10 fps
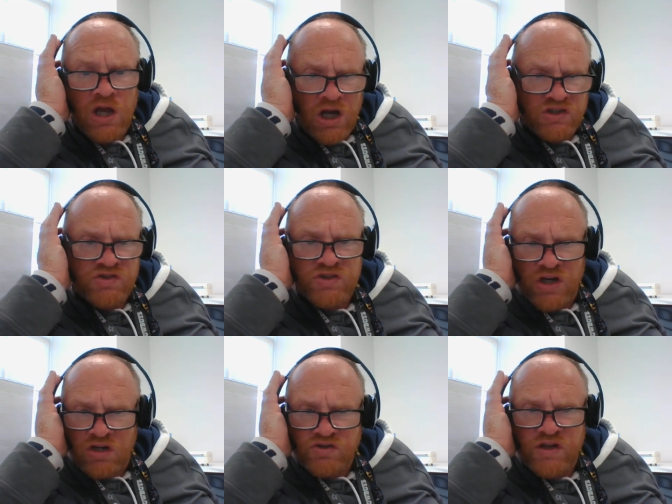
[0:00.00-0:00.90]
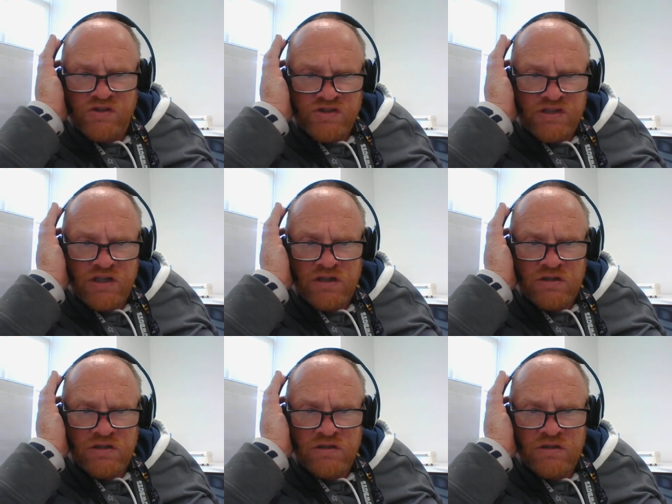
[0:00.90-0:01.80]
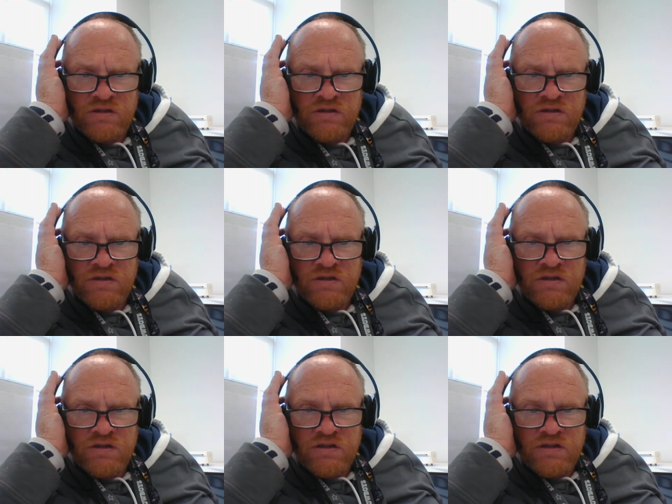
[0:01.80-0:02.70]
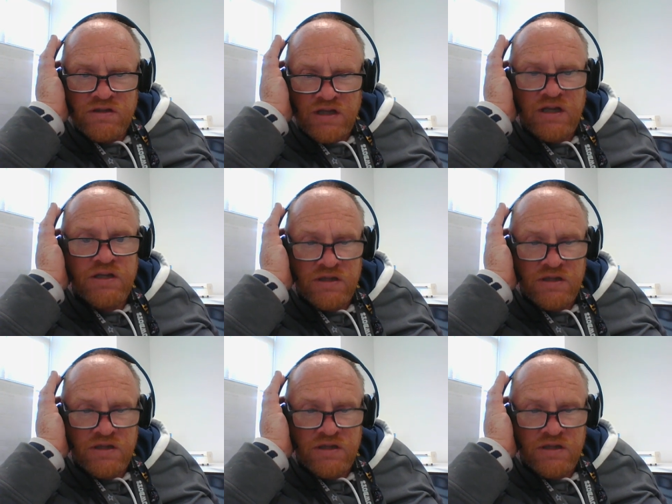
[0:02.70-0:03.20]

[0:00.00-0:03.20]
Also, the dog trainer's in there. Yeah.